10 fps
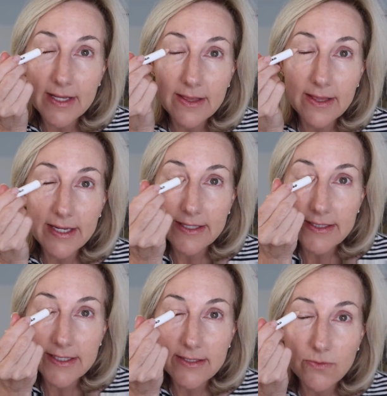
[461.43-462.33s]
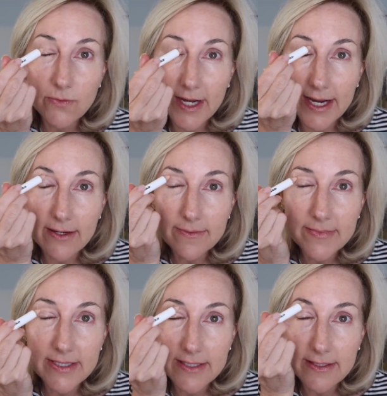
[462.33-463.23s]
lids as well
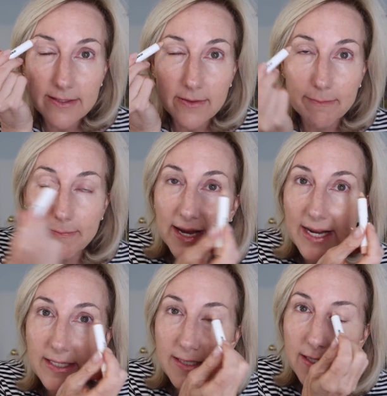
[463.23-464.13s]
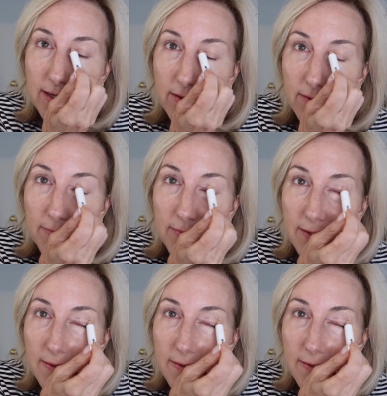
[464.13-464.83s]
as a little base here.